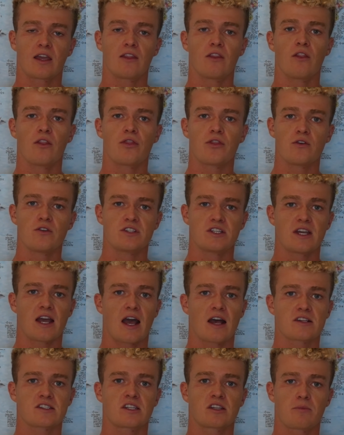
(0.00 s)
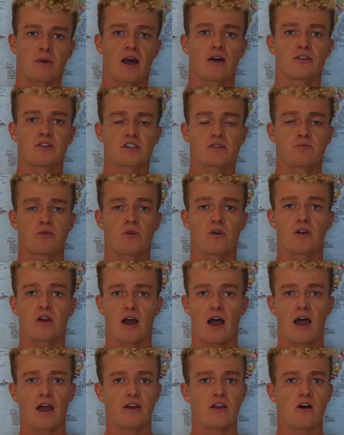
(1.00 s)
and enthusiastic about the sport.
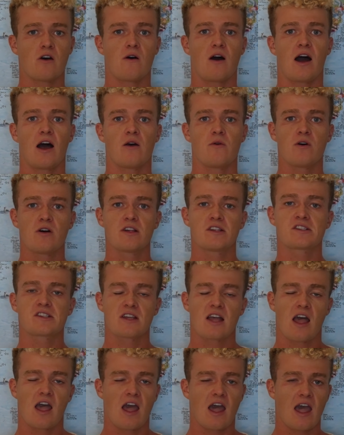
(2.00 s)
I know I was.